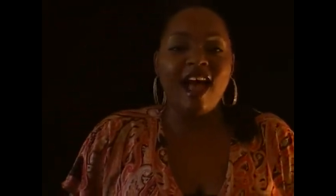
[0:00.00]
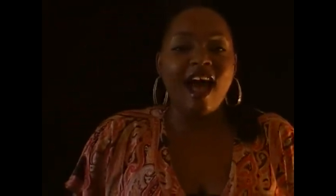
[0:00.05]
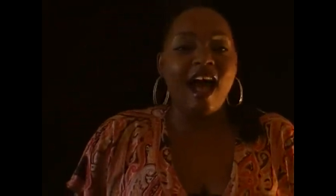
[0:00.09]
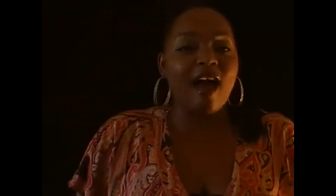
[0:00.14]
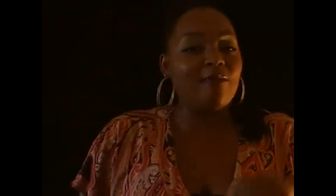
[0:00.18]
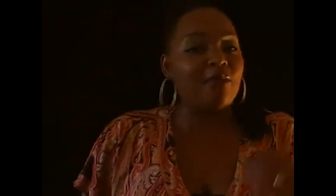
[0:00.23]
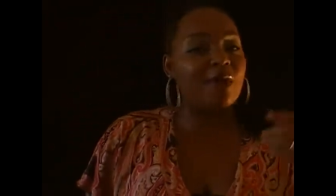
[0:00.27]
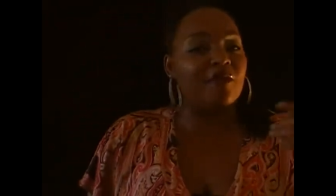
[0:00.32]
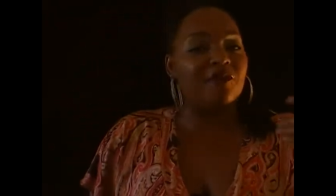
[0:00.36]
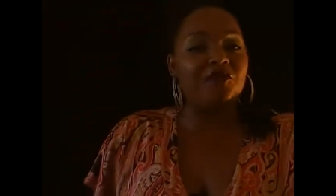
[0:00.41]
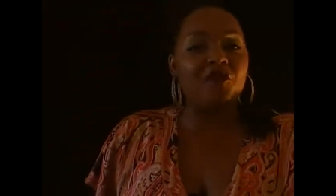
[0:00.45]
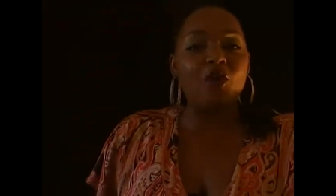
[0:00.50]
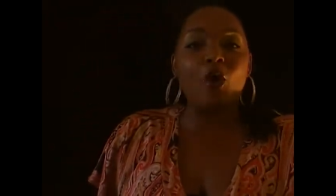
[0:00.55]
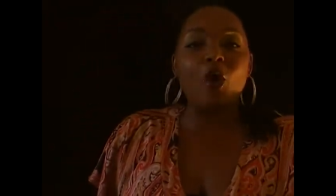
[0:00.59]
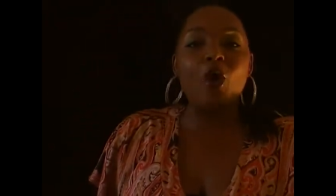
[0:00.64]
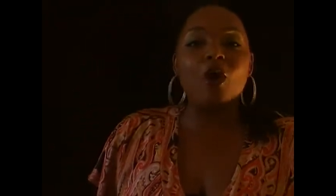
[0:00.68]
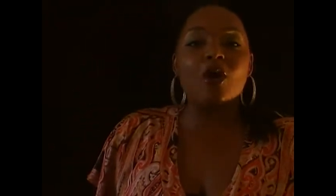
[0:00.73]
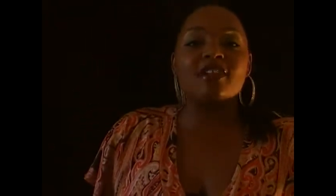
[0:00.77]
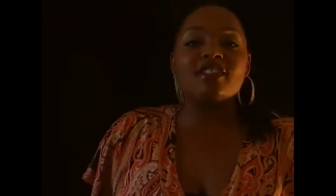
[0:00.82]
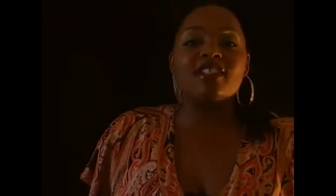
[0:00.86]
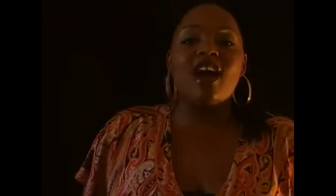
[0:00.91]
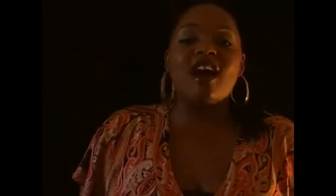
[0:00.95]
And
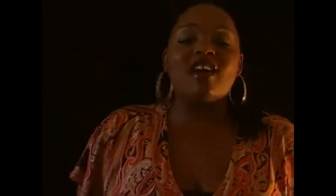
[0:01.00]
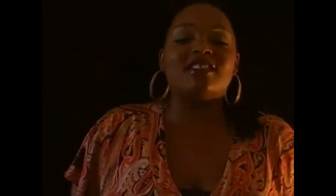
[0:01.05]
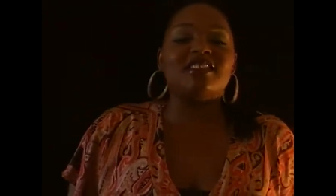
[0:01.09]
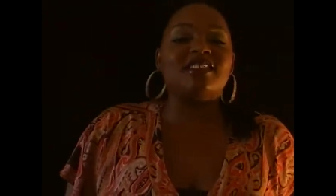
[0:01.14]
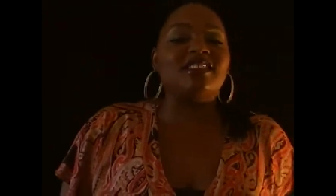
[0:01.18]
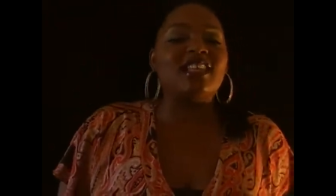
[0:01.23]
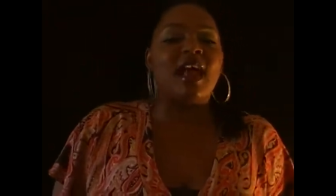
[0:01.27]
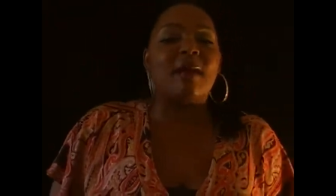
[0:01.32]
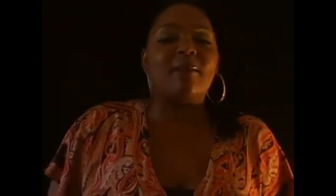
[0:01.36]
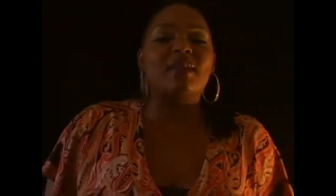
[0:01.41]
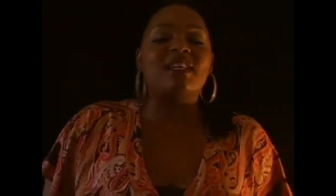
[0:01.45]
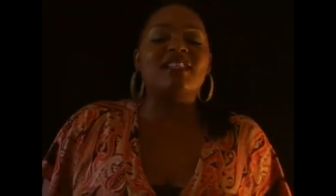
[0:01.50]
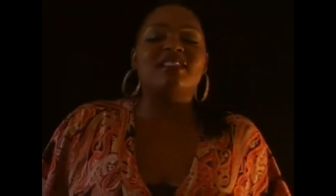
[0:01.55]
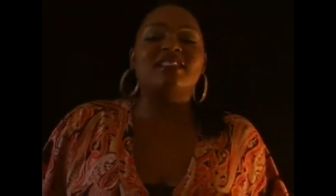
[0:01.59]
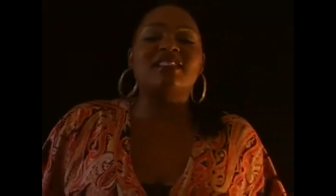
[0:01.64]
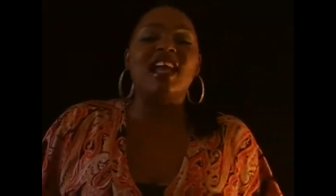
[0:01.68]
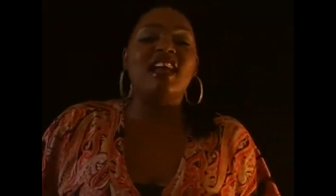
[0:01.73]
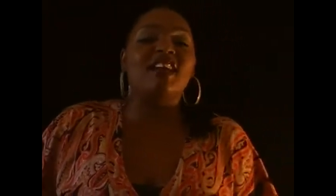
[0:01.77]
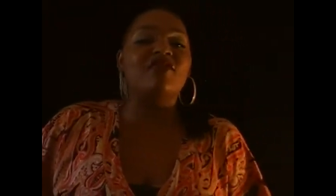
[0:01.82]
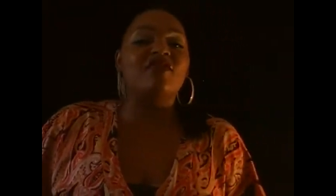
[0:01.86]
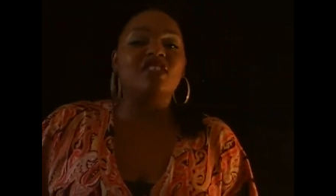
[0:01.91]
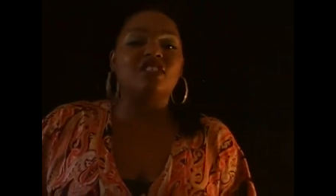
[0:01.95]
before young Sammy
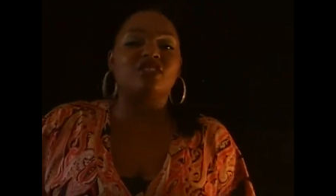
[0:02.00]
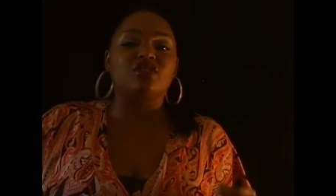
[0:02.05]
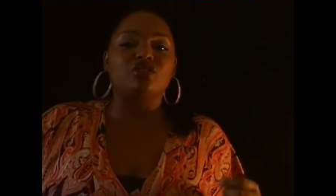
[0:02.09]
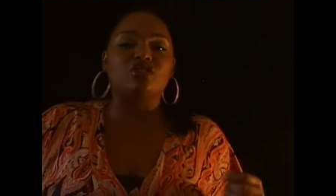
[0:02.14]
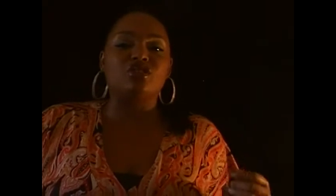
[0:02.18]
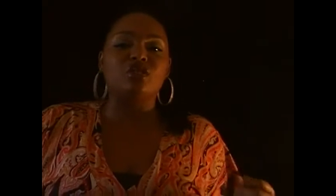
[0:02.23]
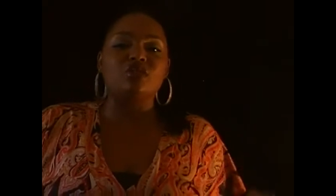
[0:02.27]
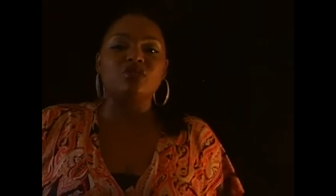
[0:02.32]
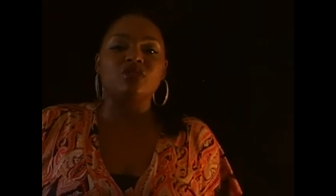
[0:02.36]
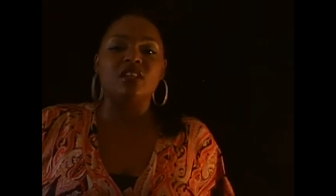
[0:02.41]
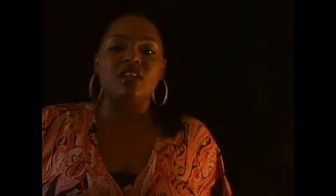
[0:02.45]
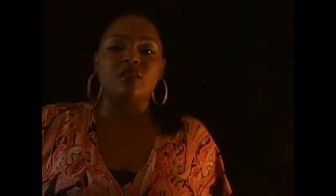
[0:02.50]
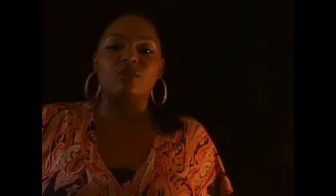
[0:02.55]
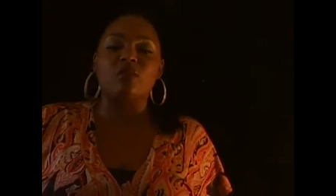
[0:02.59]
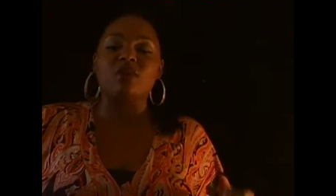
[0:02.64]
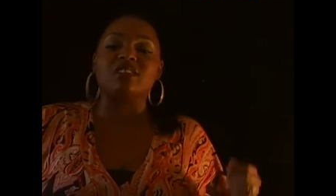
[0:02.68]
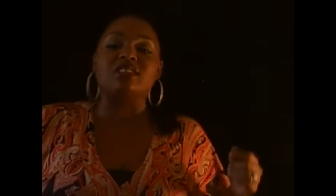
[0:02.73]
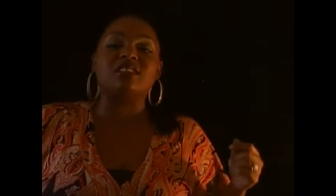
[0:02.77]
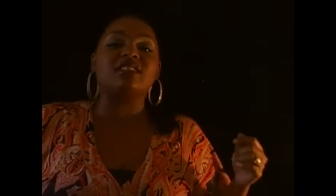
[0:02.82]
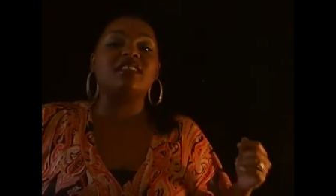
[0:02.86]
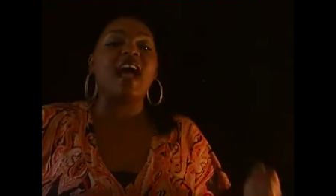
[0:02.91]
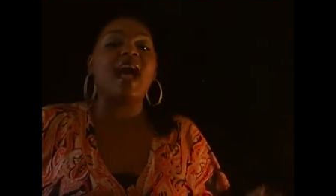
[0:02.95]
Davis Junior
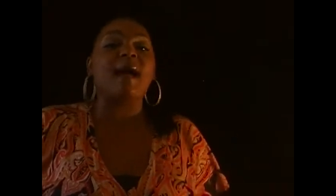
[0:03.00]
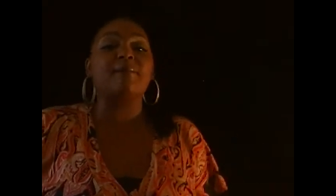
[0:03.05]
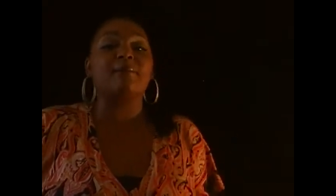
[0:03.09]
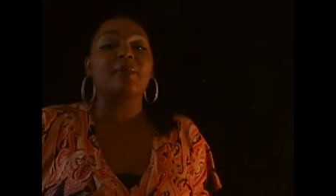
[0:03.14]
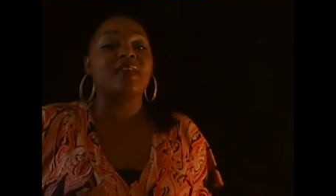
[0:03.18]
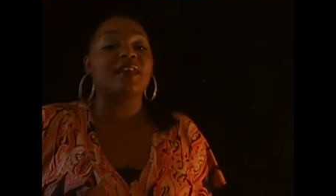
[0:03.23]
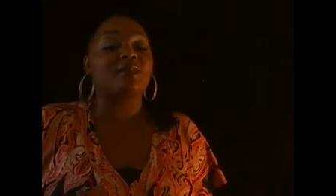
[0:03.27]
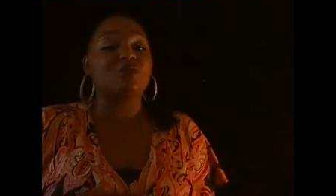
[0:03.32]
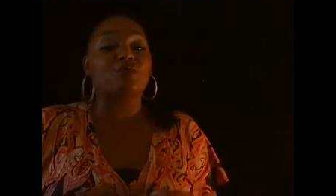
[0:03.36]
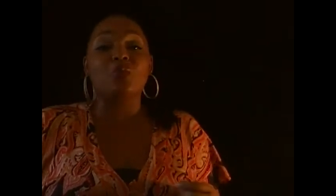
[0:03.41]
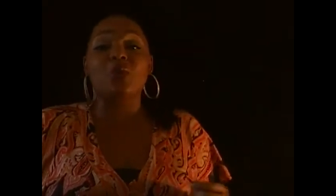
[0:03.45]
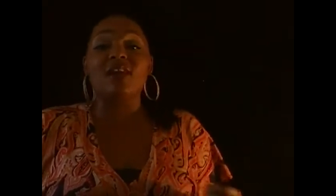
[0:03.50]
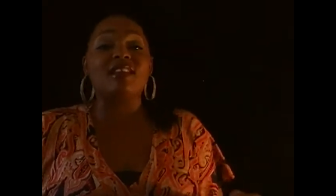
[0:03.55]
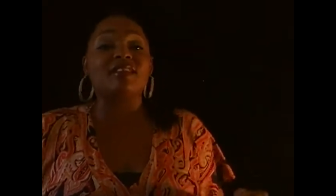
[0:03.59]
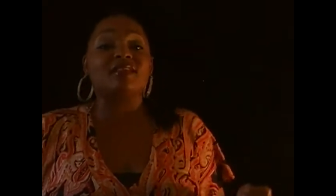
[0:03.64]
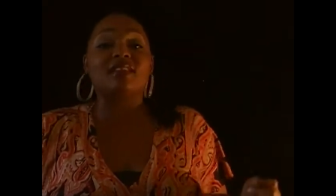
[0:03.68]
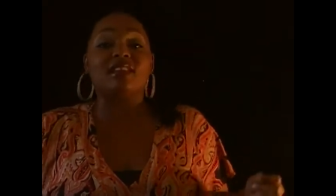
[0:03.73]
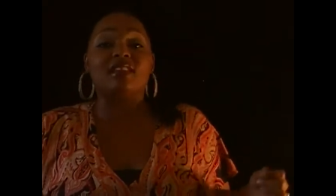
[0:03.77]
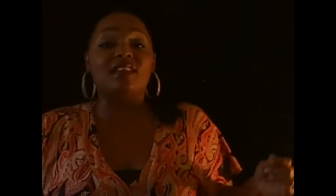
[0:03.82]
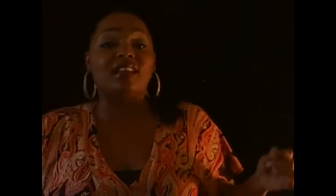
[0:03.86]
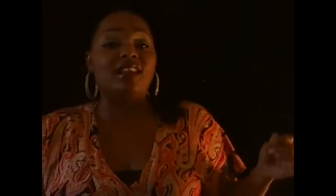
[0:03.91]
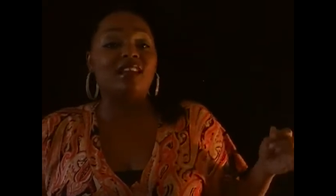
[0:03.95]
was tapping
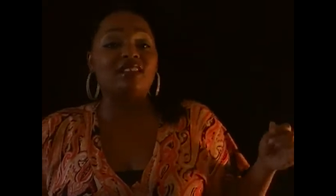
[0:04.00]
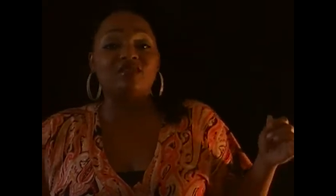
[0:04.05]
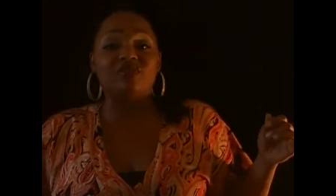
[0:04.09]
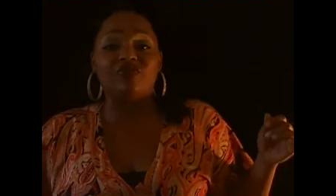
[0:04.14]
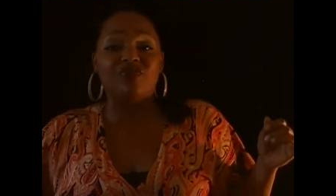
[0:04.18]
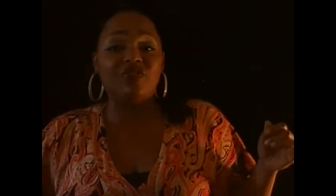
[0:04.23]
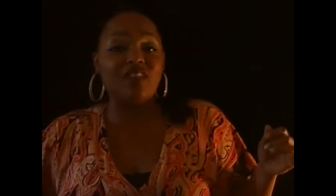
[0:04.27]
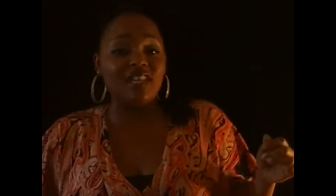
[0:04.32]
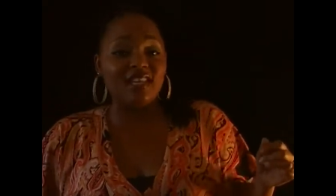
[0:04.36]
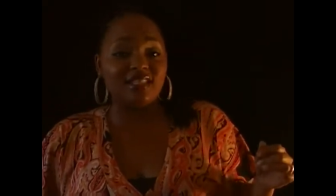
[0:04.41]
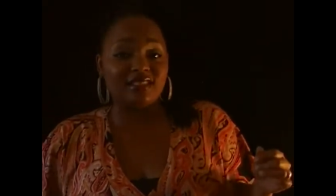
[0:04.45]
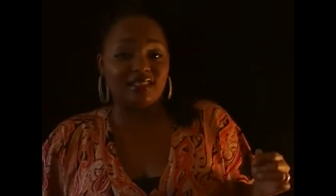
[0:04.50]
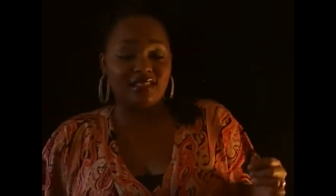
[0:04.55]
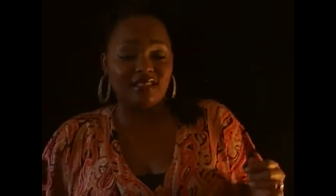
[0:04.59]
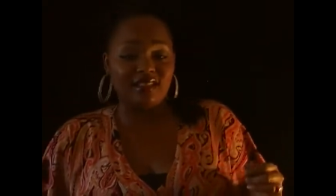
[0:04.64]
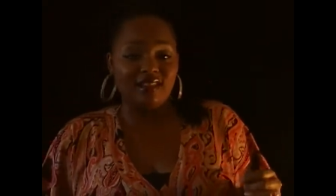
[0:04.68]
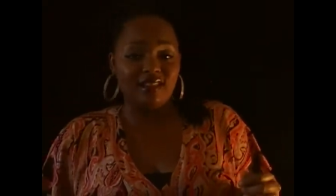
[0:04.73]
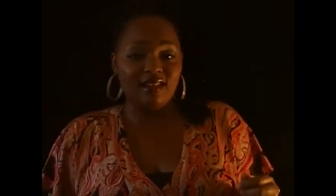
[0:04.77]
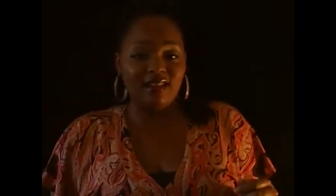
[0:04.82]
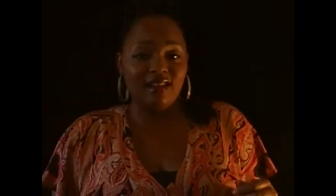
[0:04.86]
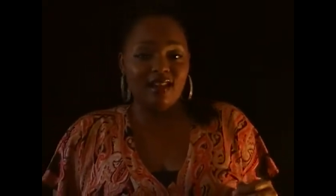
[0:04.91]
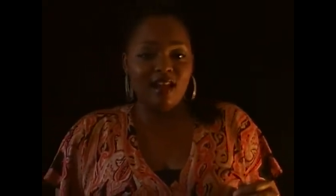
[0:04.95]
with his feet.
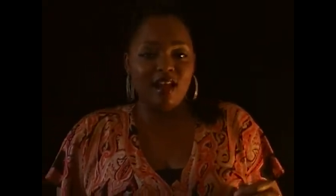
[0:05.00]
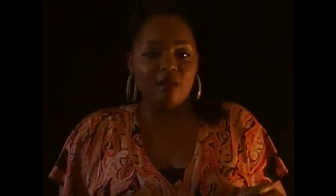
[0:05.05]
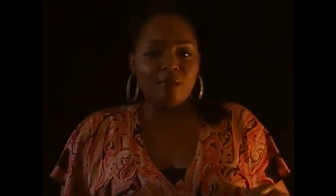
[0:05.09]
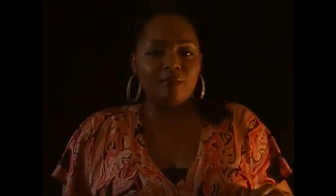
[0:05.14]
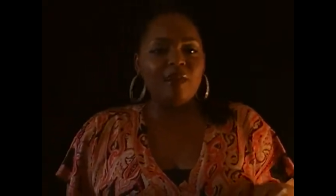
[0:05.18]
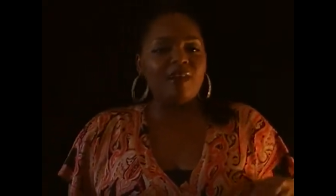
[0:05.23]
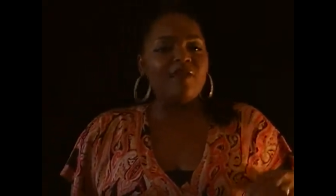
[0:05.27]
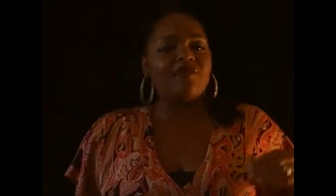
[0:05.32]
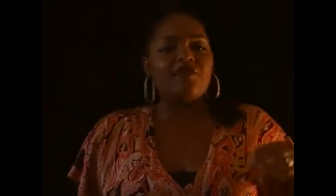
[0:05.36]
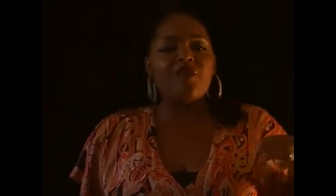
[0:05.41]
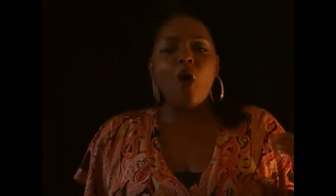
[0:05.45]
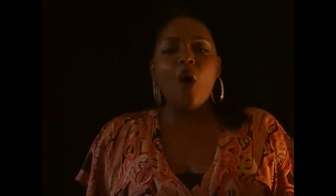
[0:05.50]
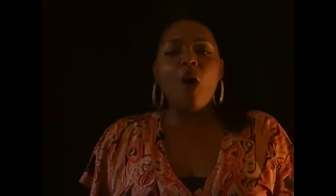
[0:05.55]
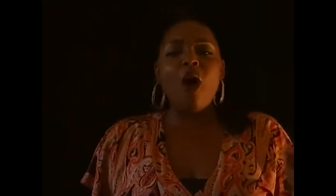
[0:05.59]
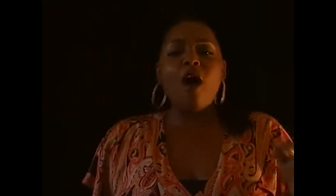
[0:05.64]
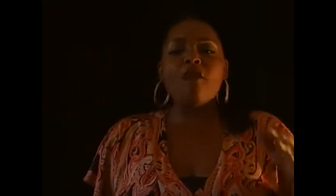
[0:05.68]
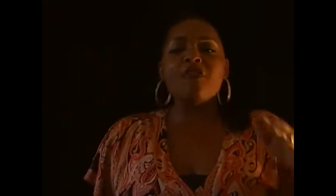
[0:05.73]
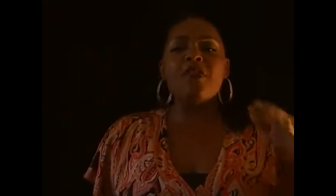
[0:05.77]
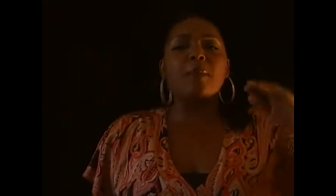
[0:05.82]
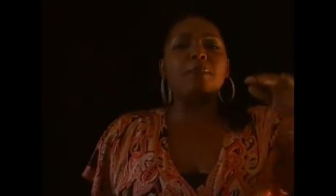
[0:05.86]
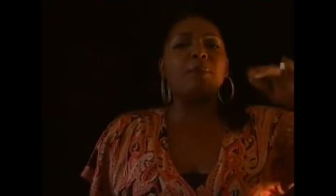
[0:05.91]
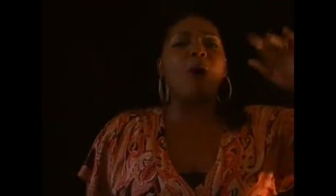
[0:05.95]

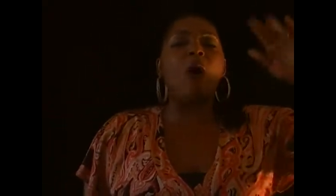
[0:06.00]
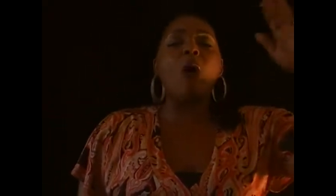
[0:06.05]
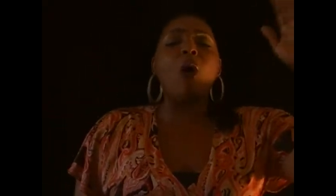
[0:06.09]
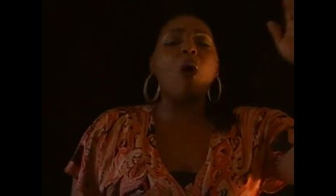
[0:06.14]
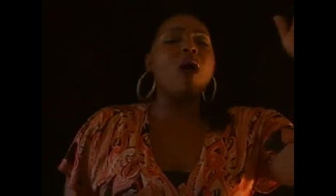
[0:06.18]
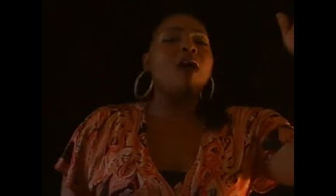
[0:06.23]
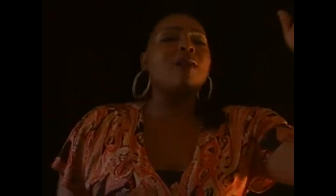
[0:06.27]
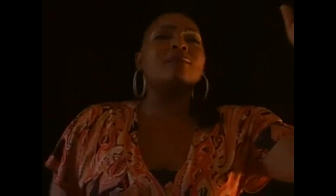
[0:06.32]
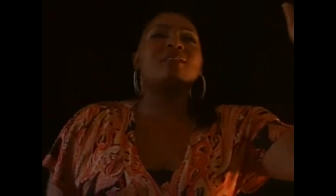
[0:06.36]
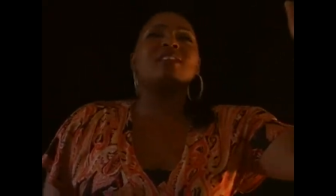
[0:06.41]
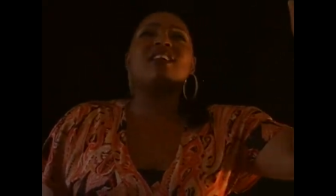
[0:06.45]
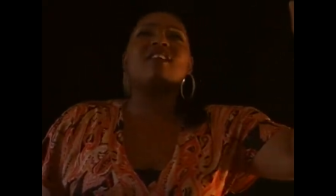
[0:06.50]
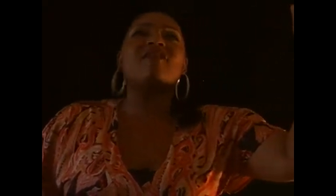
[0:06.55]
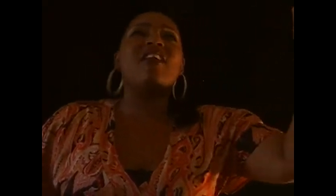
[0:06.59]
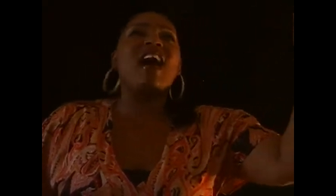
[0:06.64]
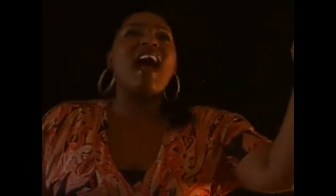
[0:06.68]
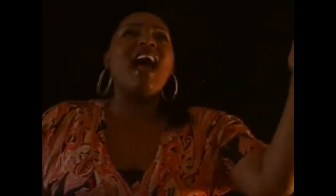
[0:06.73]
Before the poems of